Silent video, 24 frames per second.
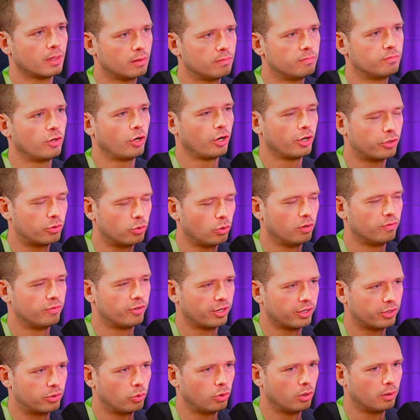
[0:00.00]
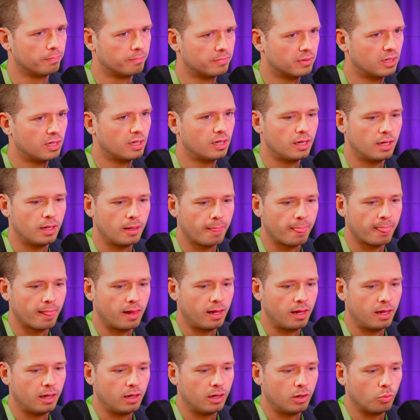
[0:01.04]
Very cool. Very cool.
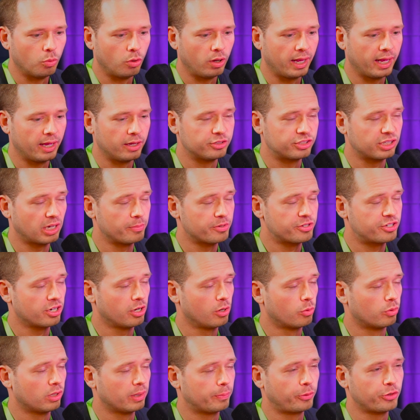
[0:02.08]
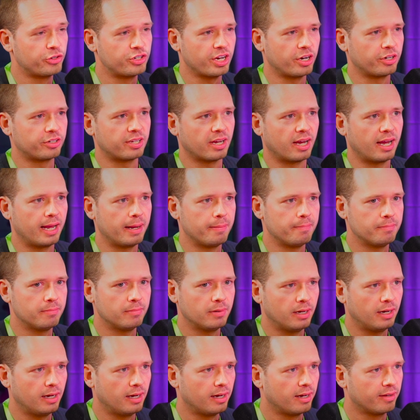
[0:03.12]
Well, hey, Jean-Michel, really appreciate your time.
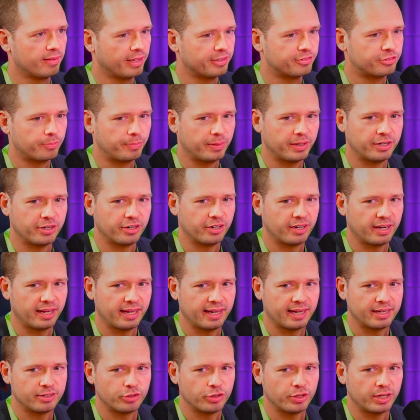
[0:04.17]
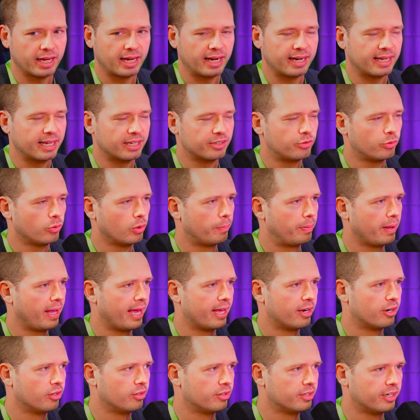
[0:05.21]
Thanks for being here today. I know you got to get to a
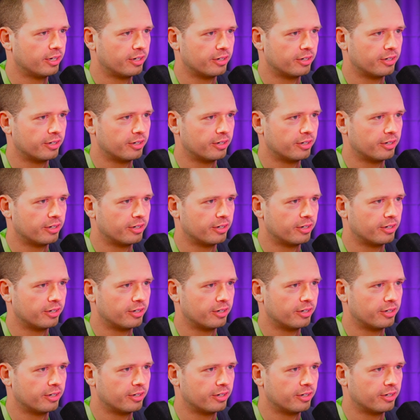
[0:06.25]
panel here